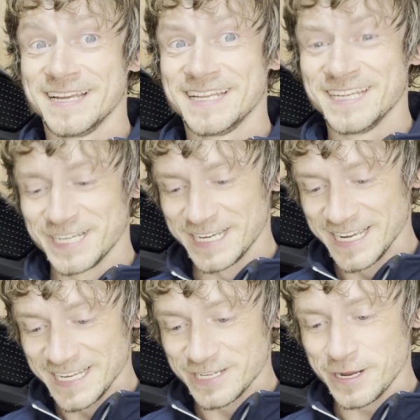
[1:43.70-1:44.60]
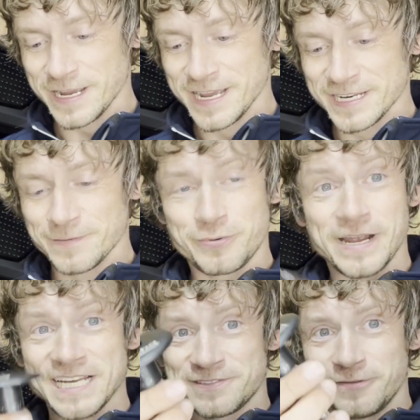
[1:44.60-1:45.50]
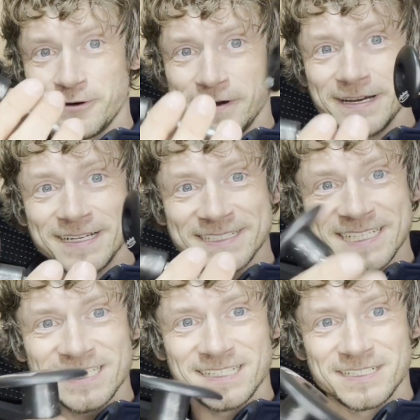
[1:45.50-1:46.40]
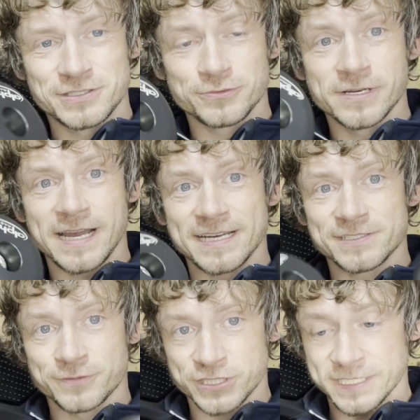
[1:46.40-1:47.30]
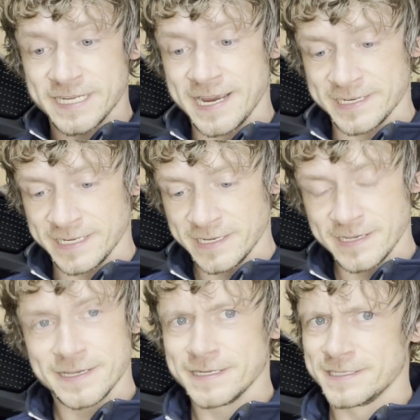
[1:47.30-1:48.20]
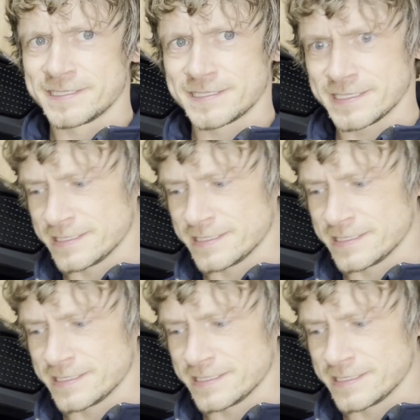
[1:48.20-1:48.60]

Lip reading: the price for these little two guys, which are tiny, is a